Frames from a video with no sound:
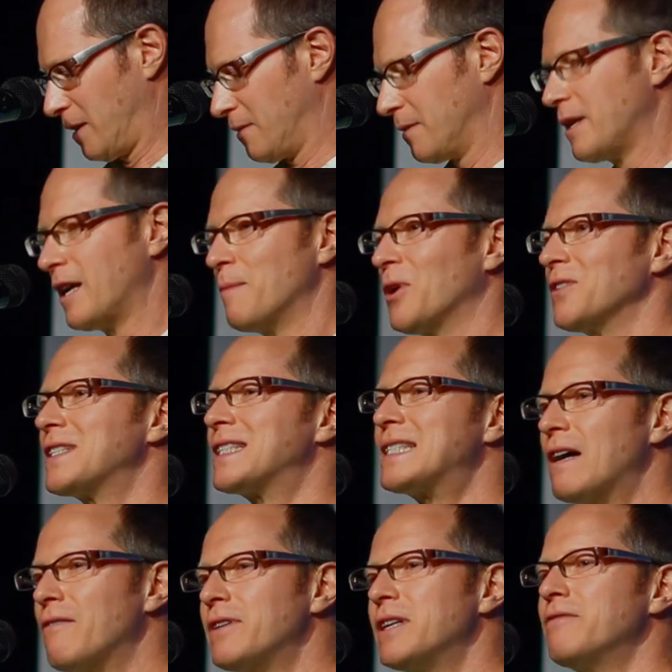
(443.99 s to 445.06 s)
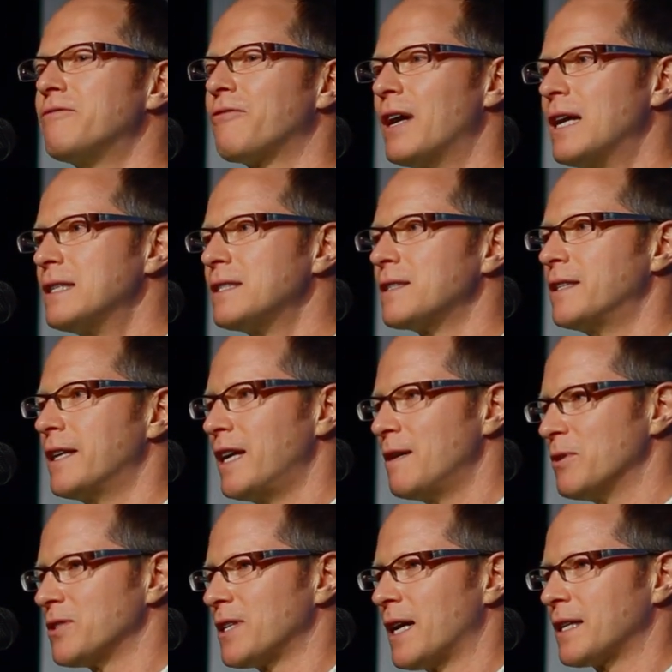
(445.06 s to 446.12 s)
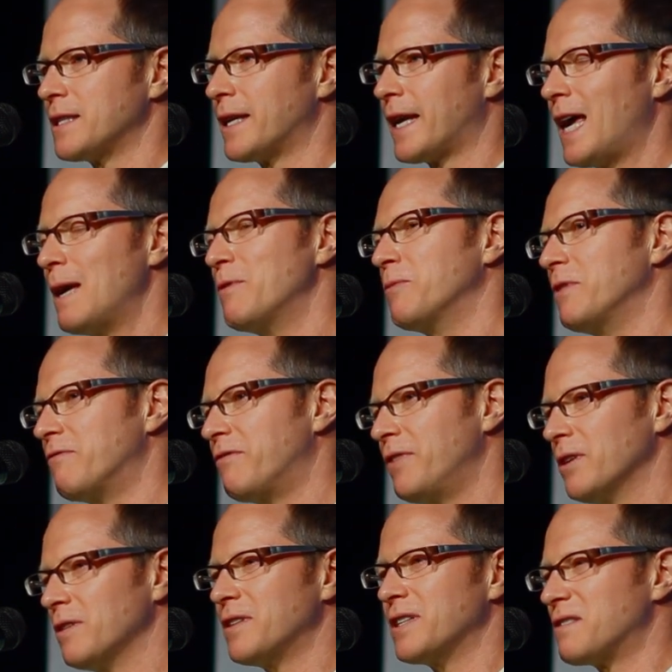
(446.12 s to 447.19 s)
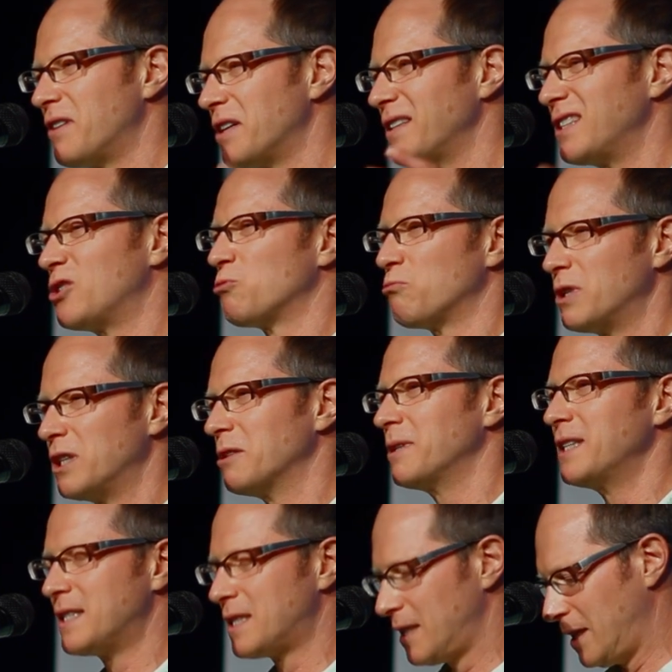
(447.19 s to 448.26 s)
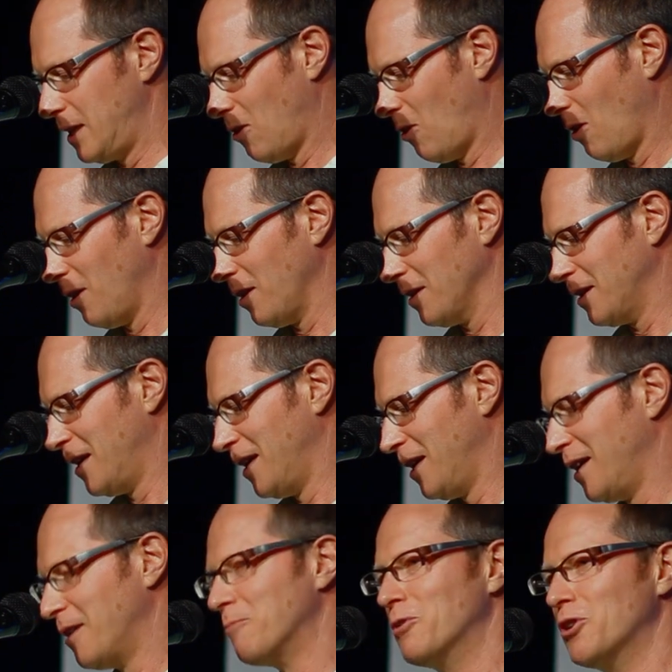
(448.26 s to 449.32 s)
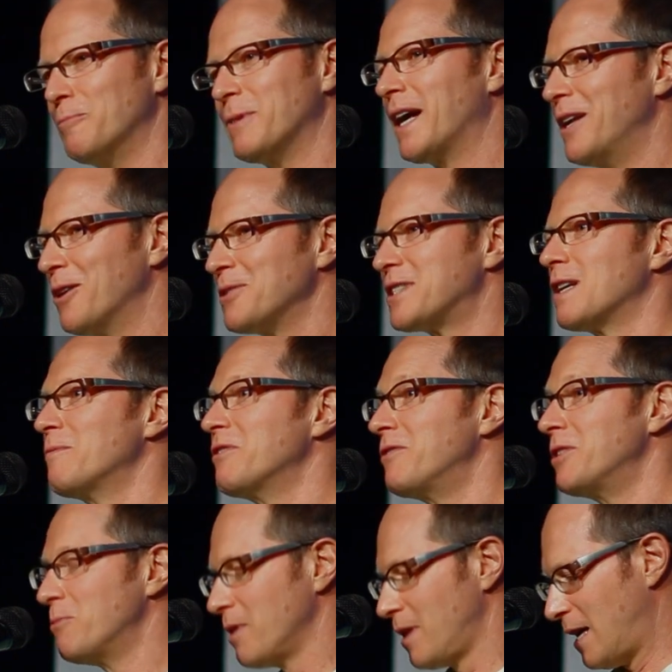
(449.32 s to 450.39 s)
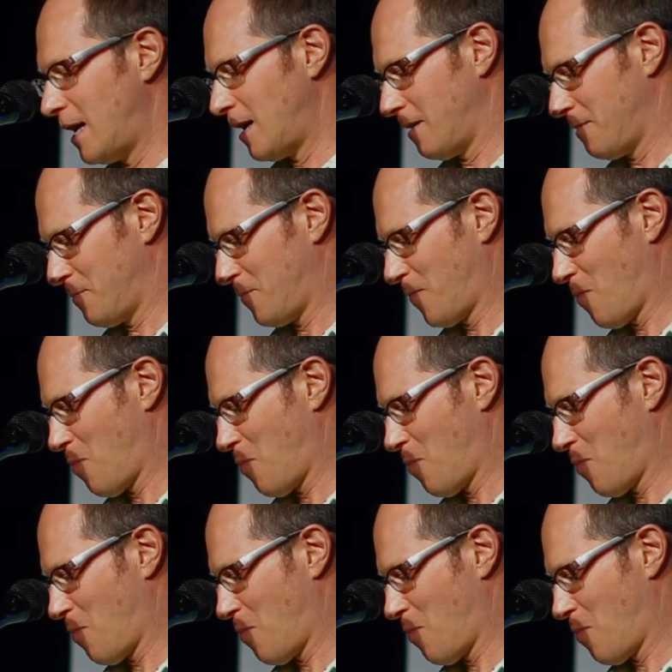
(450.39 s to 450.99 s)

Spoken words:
and about 70 friends and neighbors actually came, and we filled this very dreary City Hall room, and I know some of you were there.